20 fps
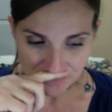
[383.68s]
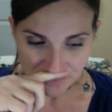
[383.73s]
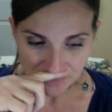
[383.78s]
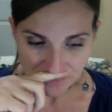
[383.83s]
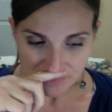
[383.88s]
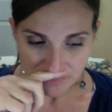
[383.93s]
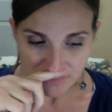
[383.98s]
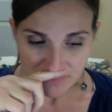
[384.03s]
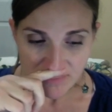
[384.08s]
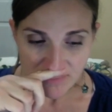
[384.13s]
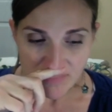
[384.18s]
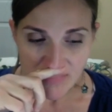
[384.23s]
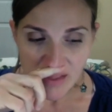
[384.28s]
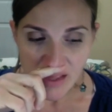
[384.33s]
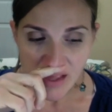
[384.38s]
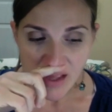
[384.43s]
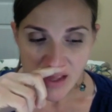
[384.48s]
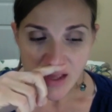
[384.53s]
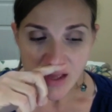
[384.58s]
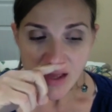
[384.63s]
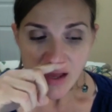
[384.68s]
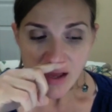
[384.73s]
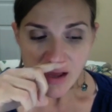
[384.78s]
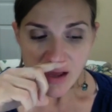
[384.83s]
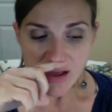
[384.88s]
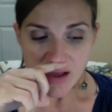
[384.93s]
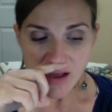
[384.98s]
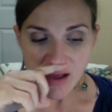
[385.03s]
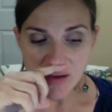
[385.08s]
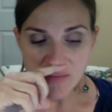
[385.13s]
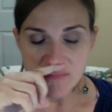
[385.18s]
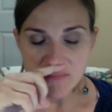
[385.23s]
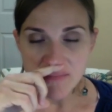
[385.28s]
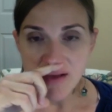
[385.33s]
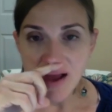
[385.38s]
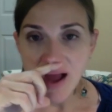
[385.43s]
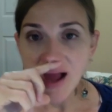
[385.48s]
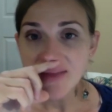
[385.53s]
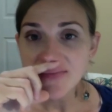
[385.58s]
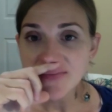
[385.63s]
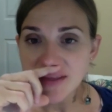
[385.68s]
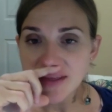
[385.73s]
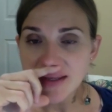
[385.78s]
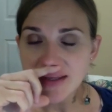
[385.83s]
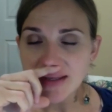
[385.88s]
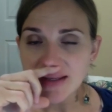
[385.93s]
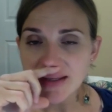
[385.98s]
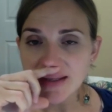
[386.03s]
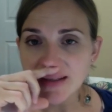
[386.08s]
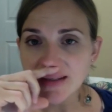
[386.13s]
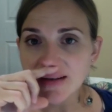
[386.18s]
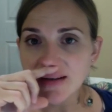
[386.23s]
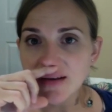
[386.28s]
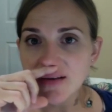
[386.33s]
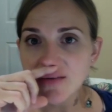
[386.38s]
And then once you have